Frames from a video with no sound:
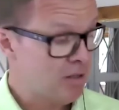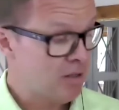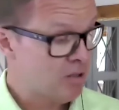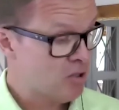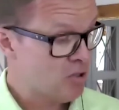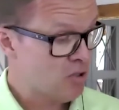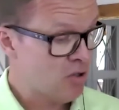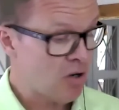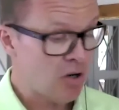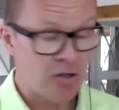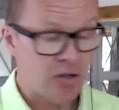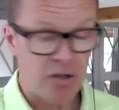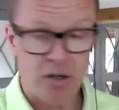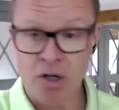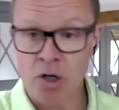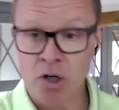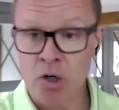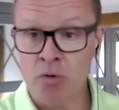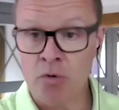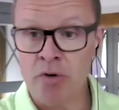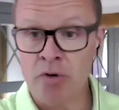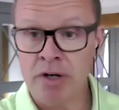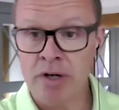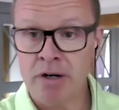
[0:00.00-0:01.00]
start our
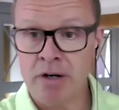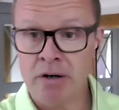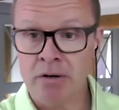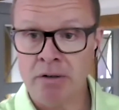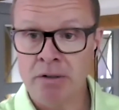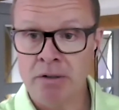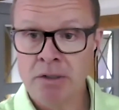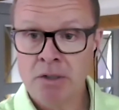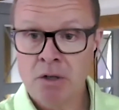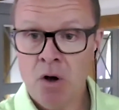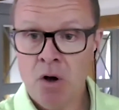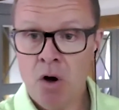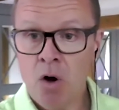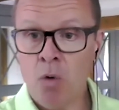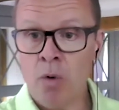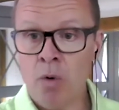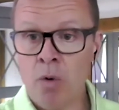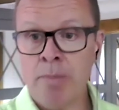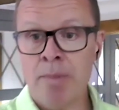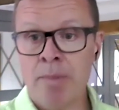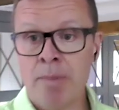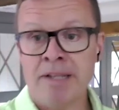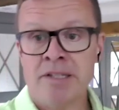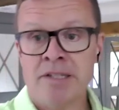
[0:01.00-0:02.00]
career, or
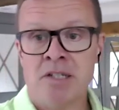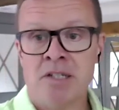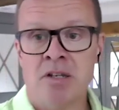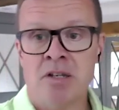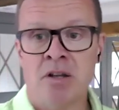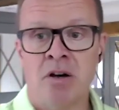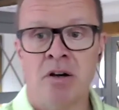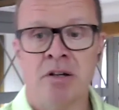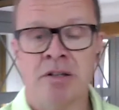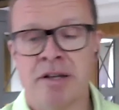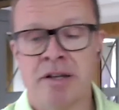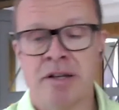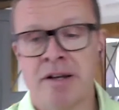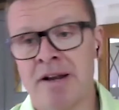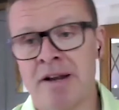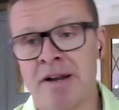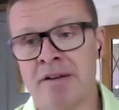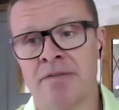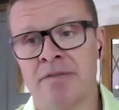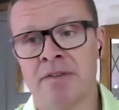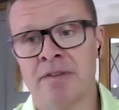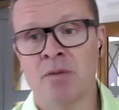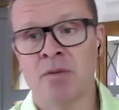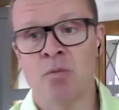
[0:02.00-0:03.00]
we might start in
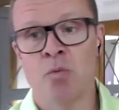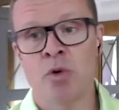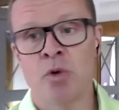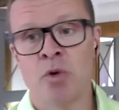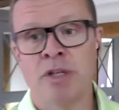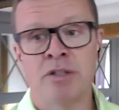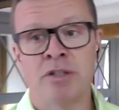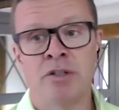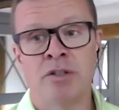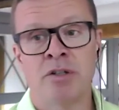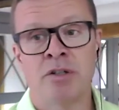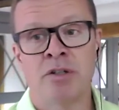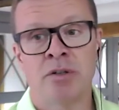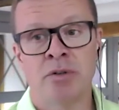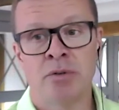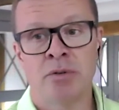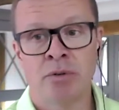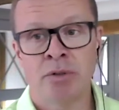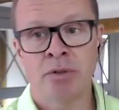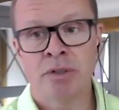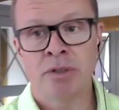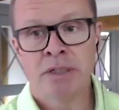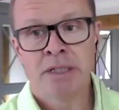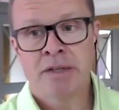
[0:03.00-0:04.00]
anything we
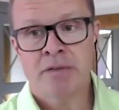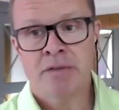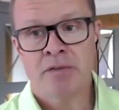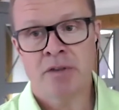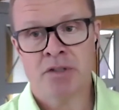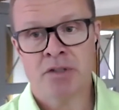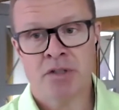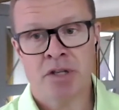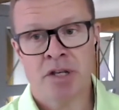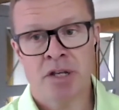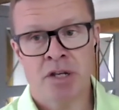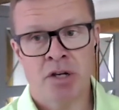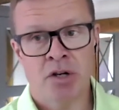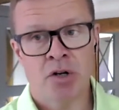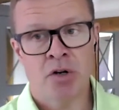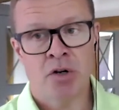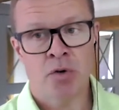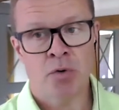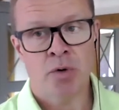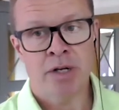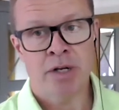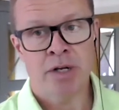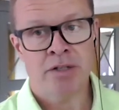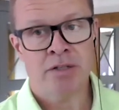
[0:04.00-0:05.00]
do, there's a
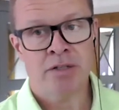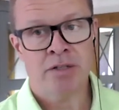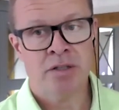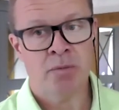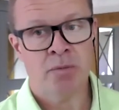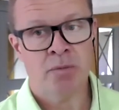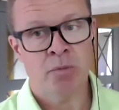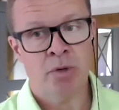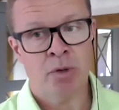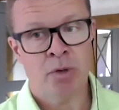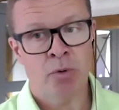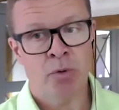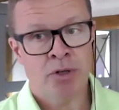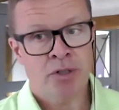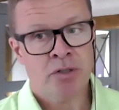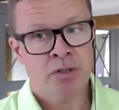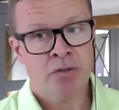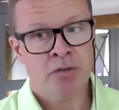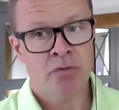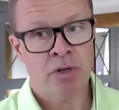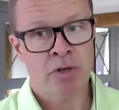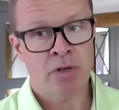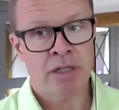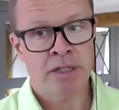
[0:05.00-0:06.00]
hero in us that we want
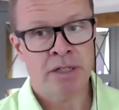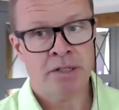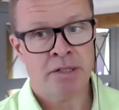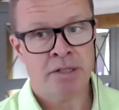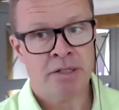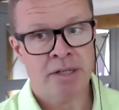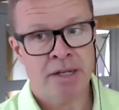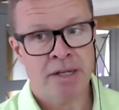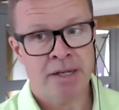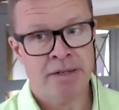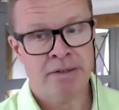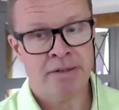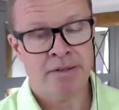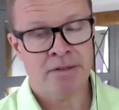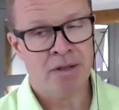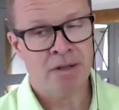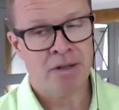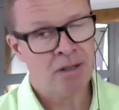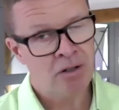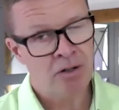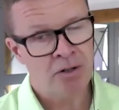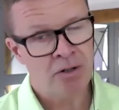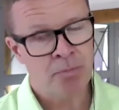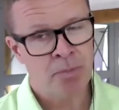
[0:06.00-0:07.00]
to release. And
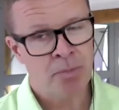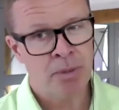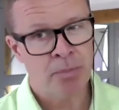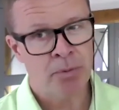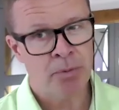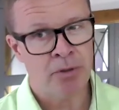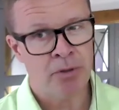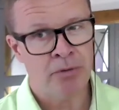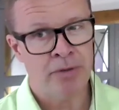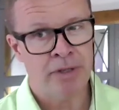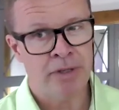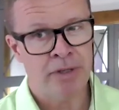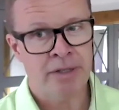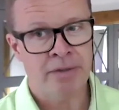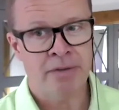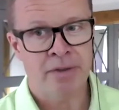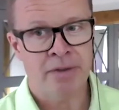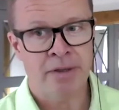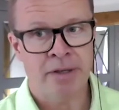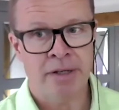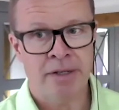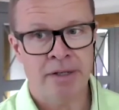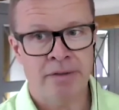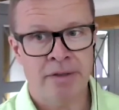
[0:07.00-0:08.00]
a lot of people need
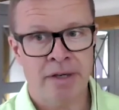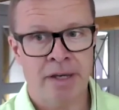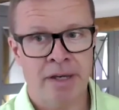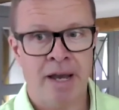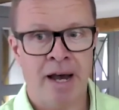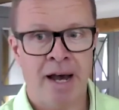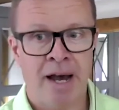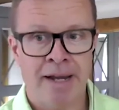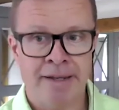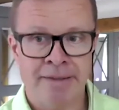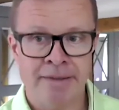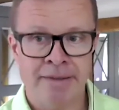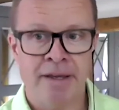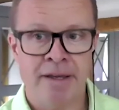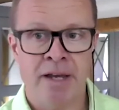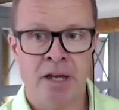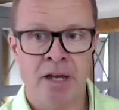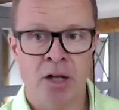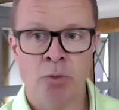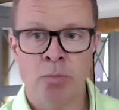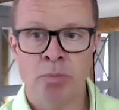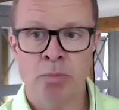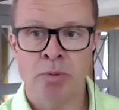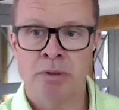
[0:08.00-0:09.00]
the guide and the
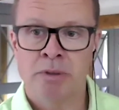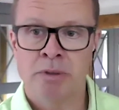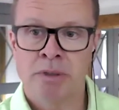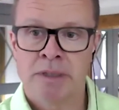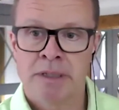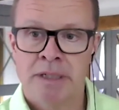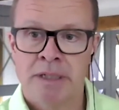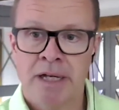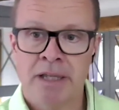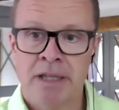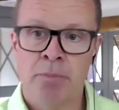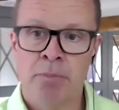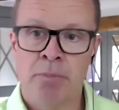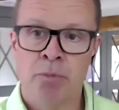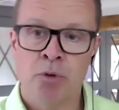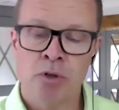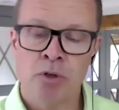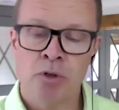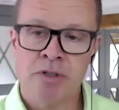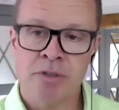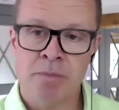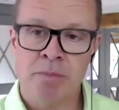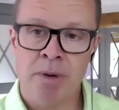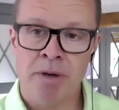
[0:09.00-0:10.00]
help. And the
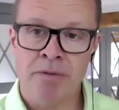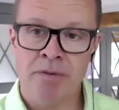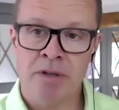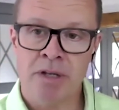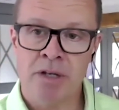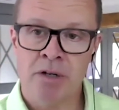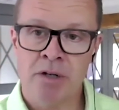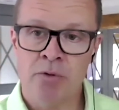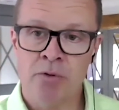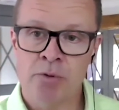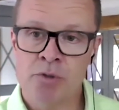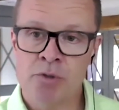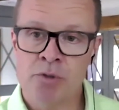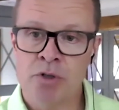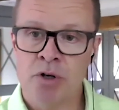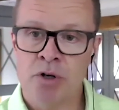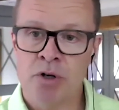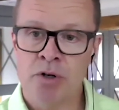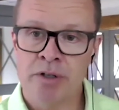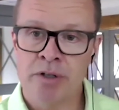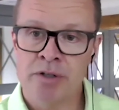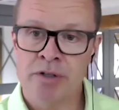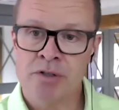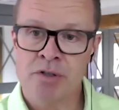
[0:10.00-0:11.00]
book is about the hero's
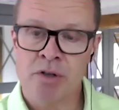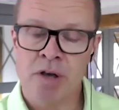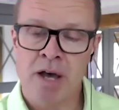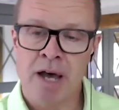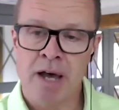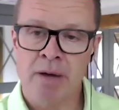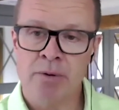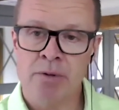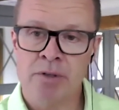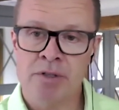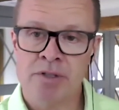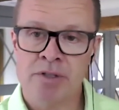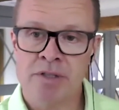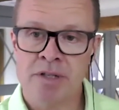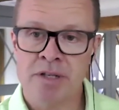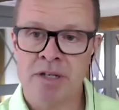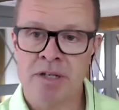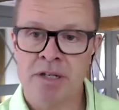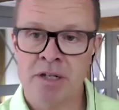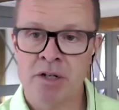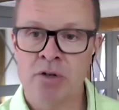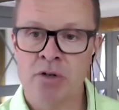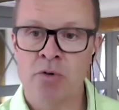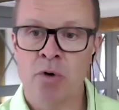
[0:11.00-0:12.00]
journey. So how does the
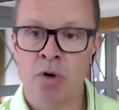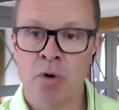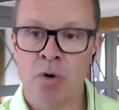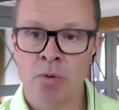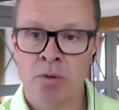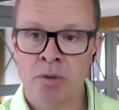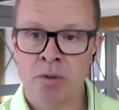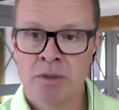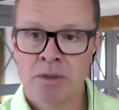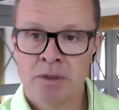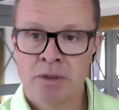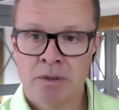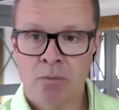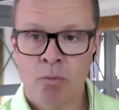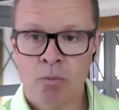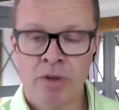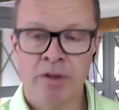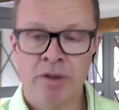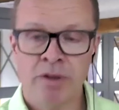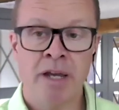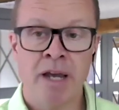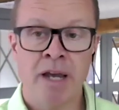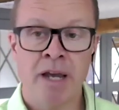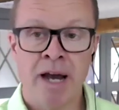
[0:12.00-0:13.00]
hero,
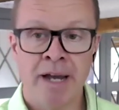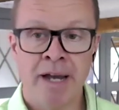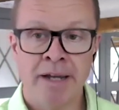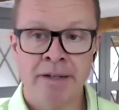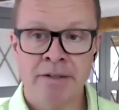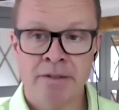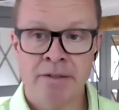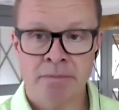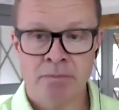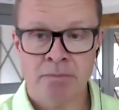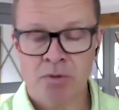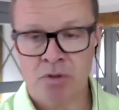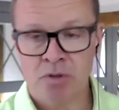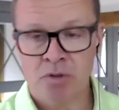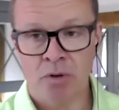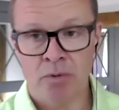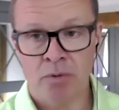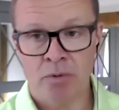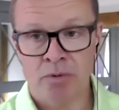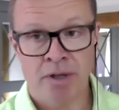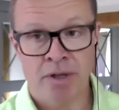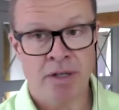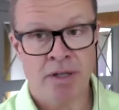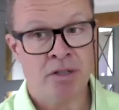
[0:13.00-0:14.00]
with a guide,
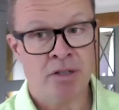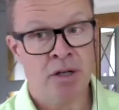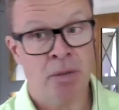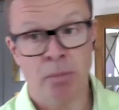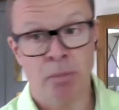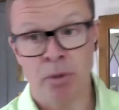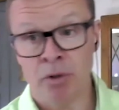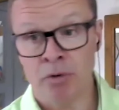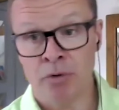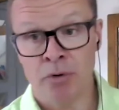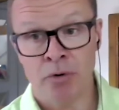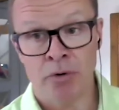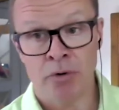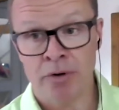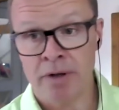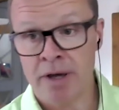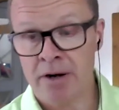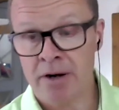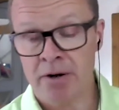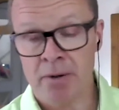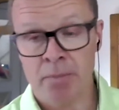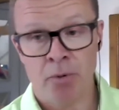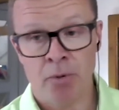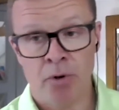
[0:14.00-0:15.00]
so think Dumbledore and
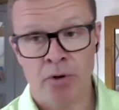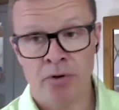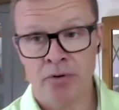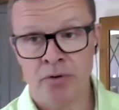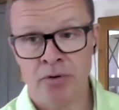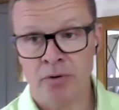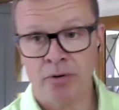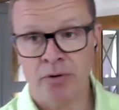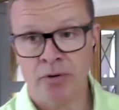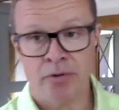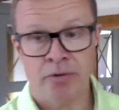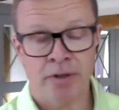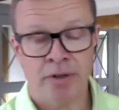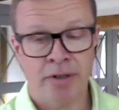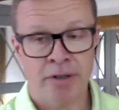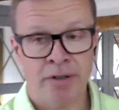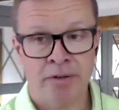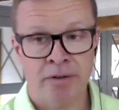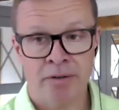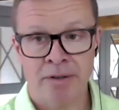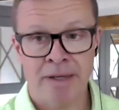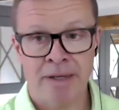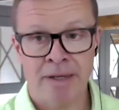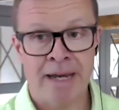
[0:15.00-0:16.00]
Harry Potter, or
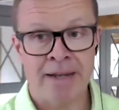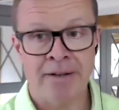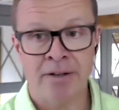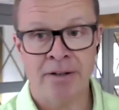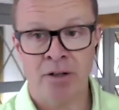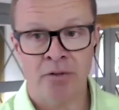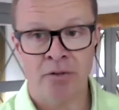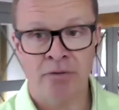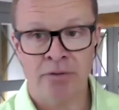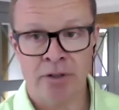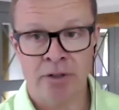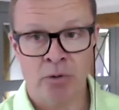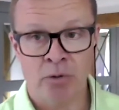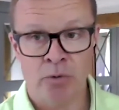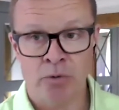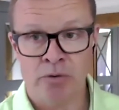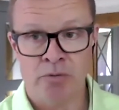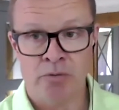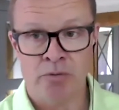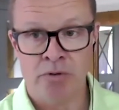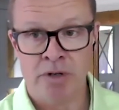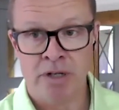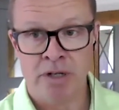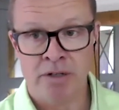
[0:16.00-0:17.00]
think Gandalf and Lord
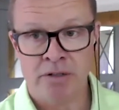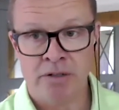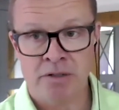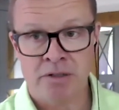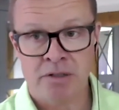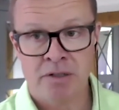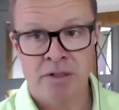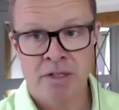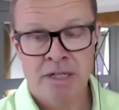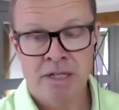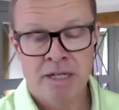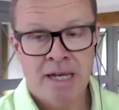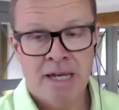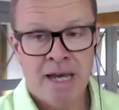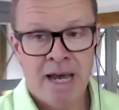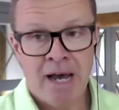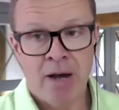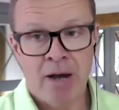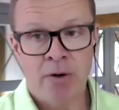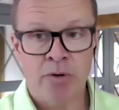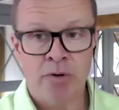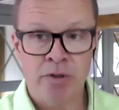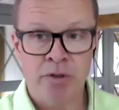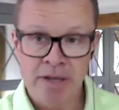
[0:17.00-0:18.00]
of the Rings,
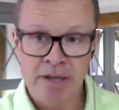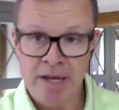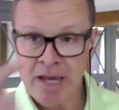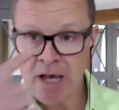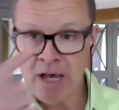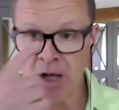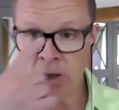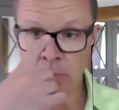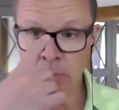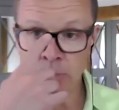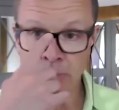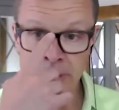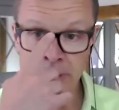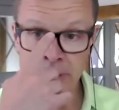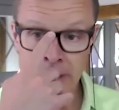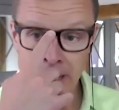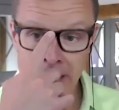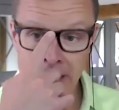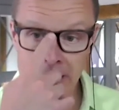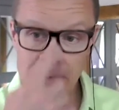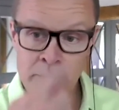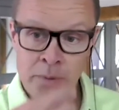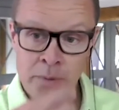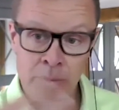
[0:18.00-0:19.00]
how do they help and
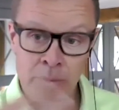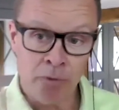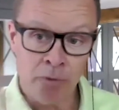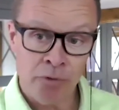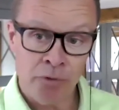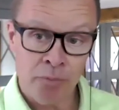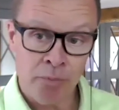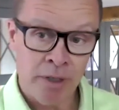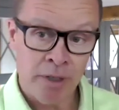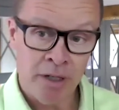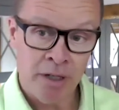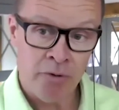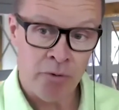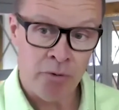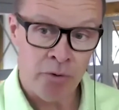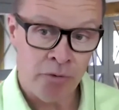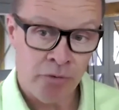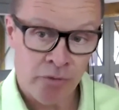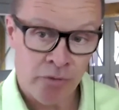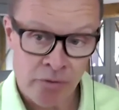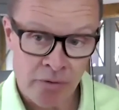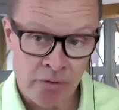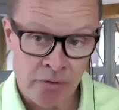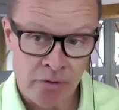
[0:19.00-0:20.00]
guide people to be
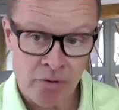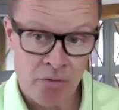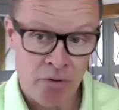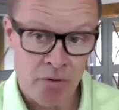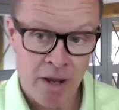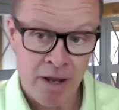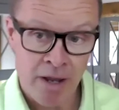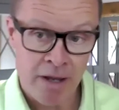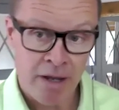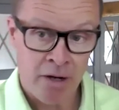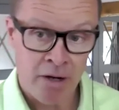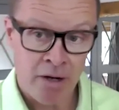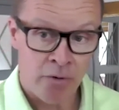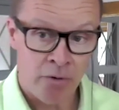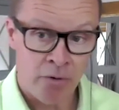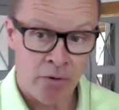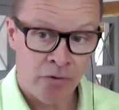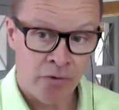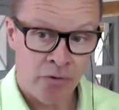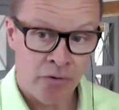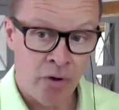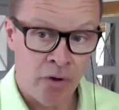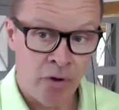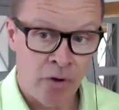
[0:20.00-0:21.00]
heroes and create
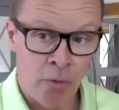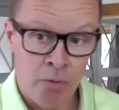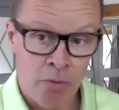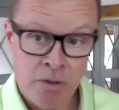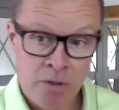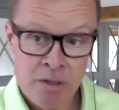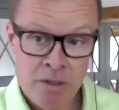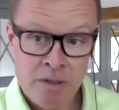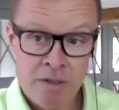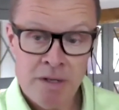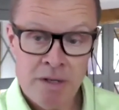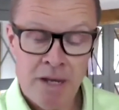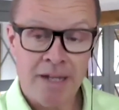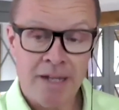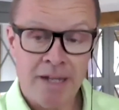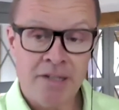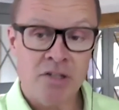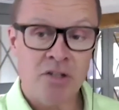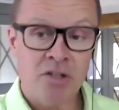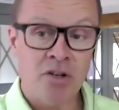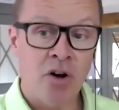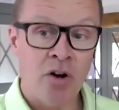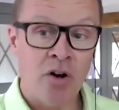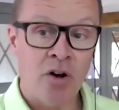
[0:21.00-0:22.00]
heroes? So I
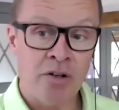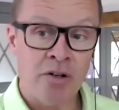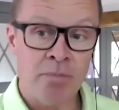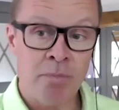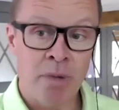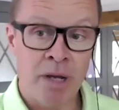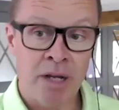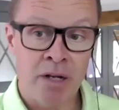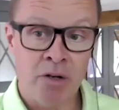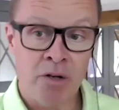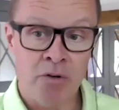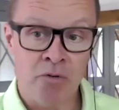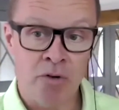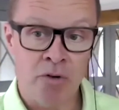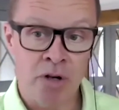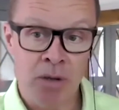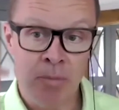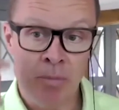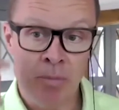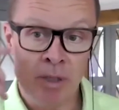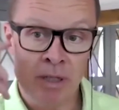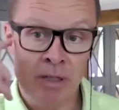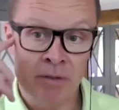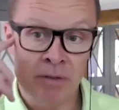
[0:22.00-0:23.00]
started my
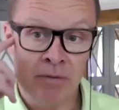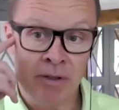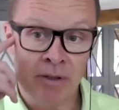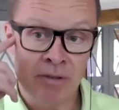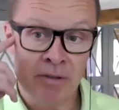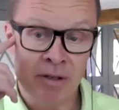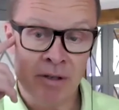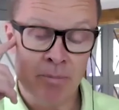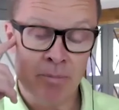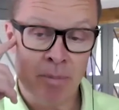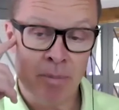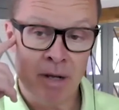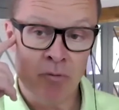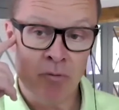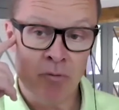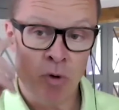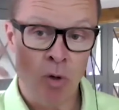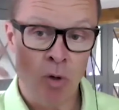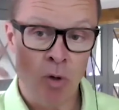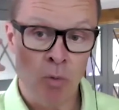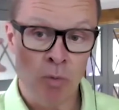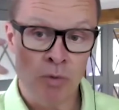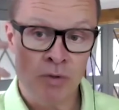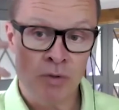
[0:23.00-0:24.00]
career believing that my
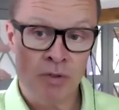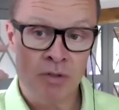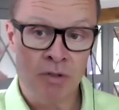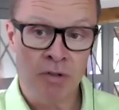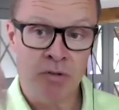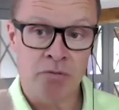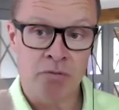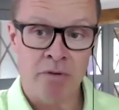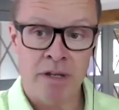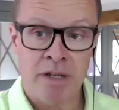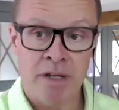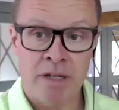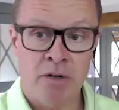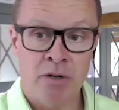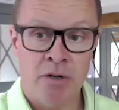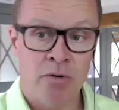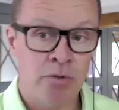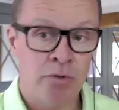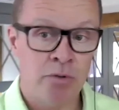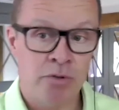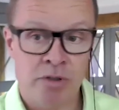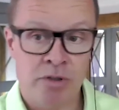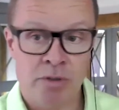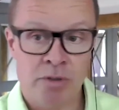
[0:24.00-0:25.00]
role was to create
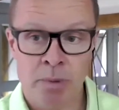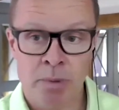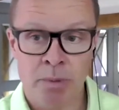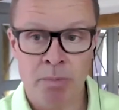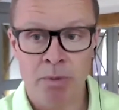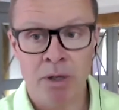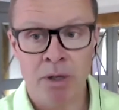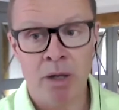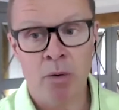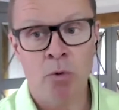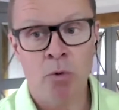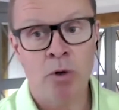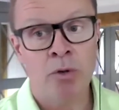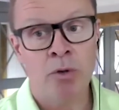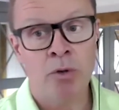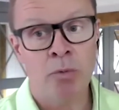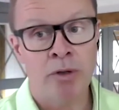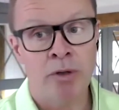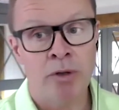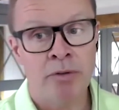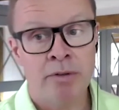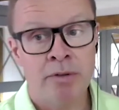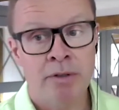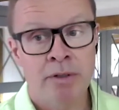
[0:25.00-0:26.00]
heroes of the people I work
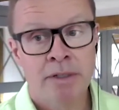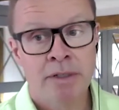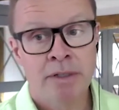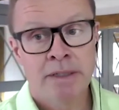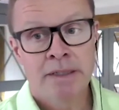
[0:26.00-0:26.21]
with.